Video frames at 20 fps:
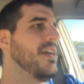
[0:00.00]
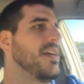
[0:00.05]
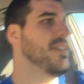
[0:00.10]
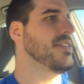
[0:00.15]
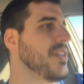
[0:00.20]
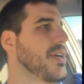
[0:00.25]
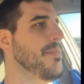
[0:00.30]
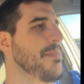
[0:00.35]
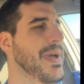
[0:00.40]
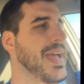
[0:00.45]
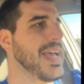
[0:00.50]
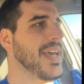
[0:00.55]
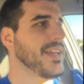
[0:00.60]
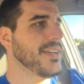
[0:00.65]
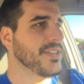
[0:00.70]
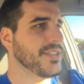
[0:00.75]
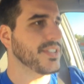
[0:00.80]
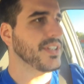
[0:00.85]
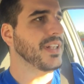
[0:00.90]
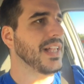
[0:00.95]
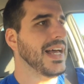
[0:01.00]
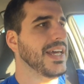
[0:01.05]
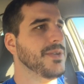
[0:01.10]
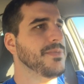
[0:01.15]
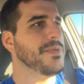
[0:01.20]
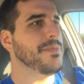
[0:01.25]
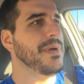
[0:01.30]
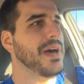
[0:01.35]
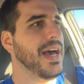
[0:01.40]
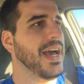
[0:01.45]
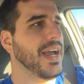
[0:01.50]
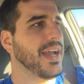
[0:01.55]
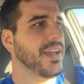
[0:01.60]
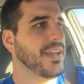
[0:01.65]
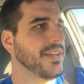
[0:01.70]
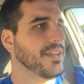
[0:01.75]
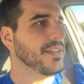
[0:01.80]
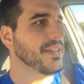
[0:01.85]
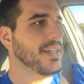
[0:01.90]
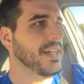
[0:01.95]
So man, just glad to be back,
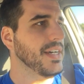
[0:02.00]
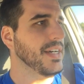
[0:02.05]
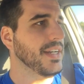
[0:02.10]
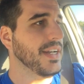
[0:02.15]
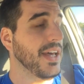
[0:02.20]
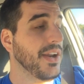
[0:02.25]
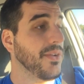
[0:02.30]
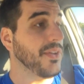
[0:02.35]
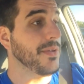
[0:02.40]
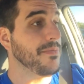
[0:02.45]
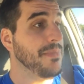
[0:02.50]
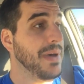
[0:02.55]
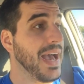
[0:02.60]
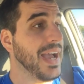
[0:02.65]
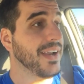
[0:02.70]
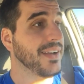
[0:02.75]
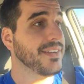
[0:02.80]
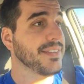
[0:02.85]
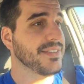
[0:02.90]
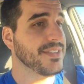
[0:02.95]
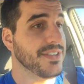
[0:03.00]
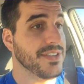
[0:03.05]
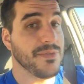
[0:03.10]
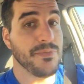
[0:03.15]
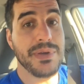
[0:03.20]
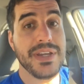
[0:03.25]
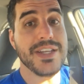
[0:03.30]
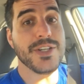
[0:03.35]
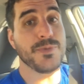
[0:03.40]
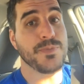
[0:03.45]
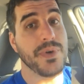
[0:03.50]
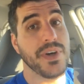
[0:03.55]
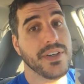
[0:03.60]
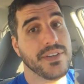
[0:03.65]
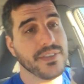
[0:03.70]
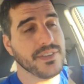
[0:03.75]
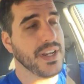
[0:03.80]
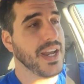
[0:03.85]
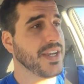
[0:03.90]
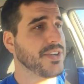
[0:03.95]
and not only back to the beach, but
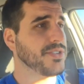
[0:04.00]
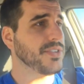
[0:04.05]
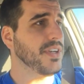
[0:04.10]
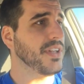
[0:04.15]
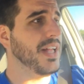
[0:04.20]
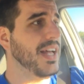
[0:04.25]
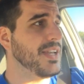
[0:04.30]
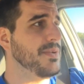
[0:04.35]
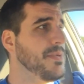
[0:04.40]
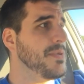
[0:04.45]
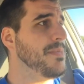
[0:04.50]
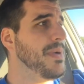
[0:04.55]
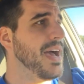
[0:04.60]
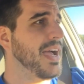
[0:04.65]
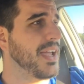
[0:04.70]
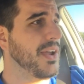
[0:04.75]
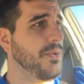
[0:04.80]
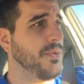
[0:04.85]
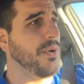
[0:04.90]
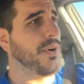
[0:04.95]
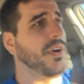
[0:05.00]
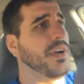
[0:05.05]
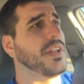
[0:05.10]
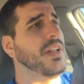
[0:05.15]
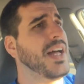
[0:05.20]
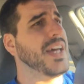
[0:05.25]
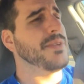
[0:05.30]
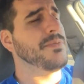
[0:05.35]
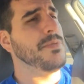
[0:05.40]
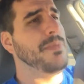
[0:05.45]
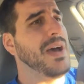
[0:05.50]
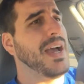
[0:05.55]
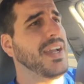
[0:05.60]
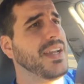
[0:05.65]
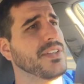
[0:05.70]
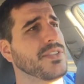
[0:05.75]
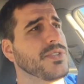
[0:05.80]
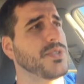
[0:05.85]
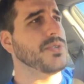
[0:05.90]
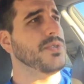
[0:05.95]
actually glad to be back at work, glad to be back
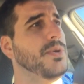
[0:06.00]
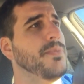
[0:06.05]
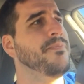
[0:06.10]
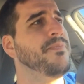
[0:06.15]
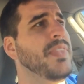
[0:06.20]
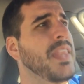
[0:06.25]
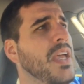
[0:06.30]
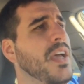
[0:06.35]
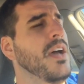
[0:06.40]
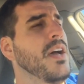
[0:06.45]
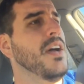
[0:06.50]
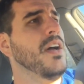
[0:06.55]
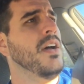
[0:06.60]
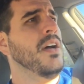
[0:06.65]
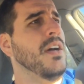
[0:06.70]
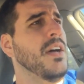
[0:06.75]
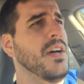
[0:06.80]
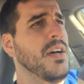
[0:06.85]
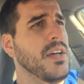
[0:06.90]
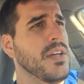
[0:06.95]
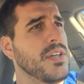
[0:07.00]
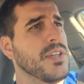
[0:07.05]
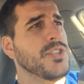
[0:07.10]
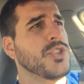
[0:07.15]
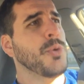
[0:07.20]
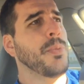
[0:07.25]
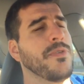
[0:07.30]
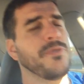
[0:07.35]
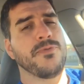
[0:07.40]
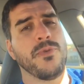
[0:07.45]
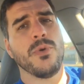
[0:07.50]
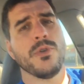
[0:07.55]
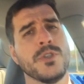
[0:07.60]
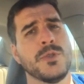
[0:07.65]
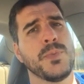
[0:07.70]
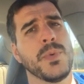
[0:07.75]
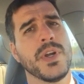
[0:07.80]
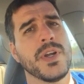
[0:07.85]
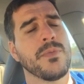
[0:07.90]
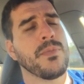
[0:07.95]
at school. So before
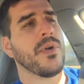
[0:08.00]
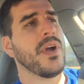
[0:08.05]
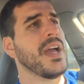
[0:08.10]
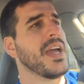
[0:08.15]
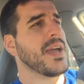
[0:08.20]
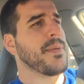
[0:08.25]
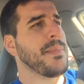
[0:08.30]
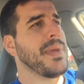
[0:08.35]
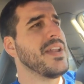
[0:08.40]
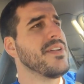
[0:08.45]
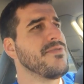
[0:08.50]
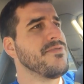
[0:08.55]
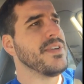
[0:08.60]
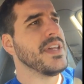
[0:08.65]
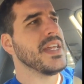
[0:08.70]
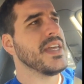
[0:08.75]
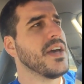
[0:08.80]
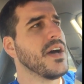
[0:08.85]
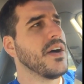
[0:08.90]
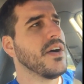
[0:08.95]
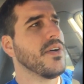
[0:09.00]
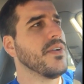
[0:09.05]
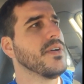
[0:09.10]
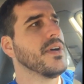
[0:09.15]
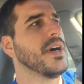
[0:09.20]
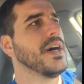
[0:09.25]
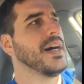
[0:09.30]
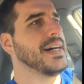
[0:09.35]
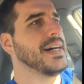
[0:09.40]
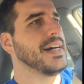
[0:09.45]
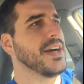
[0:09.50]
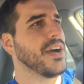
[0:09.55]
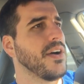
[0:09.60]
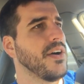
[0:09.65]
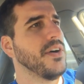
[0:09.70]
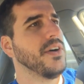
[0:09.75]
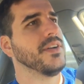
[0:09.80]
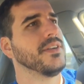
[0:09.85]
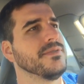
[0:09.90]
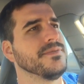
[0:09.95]
spring break, made a video
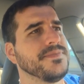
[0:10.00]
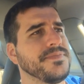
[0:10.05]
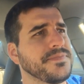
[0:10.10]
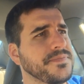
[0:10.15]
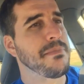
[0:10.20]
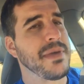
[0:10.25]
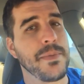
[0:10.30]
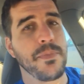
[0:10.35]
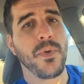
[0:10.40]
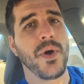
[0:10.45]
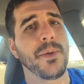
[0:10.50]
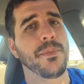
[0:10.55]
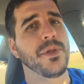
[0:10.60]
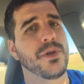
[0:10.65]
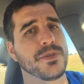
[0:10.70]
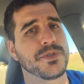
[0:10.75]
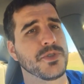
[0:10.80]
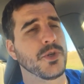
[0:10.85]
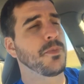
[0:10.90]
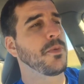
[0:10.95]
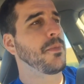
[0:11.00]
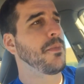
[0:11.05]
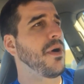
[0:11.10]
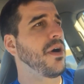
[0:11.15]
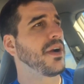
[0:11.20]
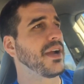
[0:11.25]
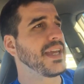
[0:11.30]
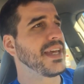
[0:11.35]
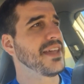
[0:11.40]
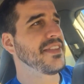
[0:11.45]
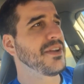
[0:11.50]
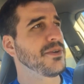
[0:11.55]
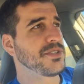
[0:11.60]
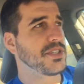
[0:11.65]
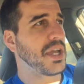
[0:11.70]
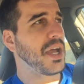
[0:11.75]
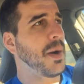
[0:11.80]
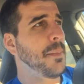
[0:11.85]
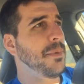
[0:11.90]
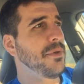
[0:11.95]
called Mi Pueblo Super Market, and there was
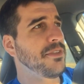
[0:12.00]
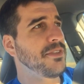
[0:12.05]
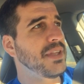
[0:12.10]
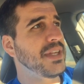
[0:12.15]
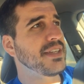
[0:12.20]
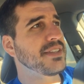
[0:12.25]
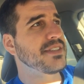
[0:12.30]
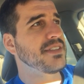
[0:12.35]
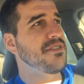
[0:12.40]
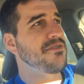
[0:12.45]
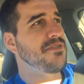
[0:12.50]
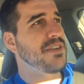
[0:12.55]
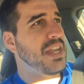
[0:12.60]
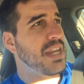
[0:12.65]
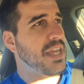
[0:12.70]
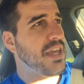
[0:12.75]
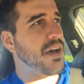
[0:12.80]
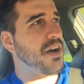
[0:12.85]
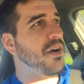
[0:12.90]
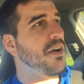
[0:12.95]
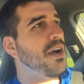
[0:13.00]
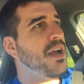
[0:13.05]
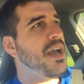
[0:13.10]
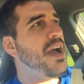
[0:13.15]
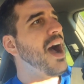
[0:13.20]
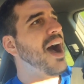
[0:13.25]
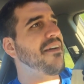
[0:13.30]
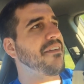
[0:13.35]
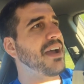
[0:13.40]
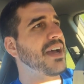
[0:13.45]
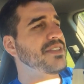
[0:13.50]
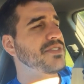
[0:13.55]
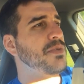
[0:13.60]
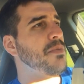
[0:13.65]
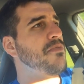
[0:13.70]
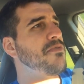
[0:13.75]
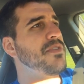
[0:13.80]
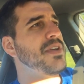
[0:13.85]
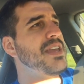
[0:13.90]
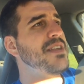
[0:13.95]
a couple of things in the video I've gotten
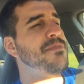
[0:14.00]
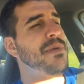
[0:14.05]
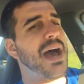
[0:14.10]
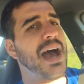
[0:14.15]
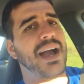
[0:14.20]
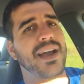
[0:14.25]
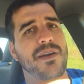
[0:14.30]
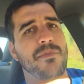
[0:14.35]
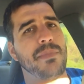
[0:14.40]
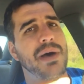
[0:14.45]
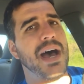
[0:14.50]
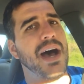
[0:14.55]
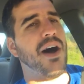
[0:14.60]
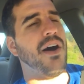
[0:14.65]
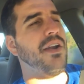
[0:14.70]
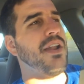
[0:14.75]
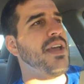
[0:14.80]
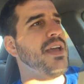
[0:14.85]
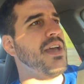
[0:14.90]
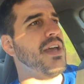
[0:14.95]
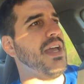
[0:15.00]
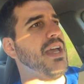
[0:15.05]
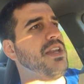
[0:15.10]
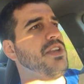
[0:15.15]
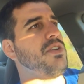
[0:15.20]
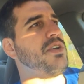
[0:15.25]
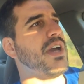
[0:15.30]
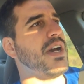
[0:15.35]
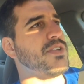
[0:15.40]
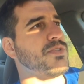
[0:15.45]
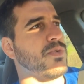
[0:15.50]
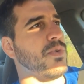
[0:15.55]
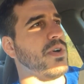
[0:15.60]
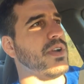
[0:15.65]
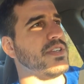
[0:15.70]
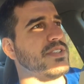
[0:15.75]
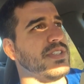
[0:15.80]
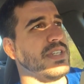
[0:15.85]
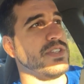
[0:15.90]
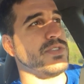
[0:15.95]
some feedback about, and you guys want
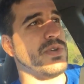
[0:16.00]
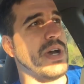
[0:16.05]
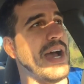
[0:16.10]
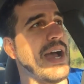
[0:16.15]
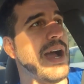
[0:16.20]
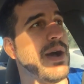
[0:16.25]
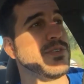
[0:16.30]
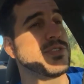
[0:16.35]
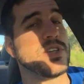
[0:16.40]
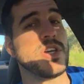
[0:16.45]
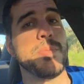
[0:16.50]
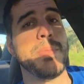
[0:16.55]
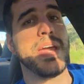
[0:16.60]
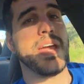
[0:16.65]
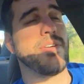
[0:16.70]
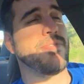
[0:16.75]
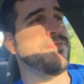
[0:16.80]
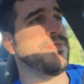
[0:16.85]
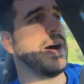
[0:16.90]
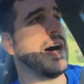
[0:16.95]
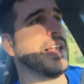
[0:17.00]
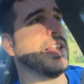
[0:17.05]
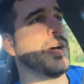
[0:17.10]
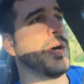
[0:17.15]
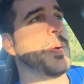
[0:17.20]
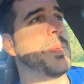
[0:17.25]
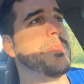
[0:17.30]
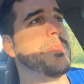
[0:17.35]
to see. So I was gonna make a follow-up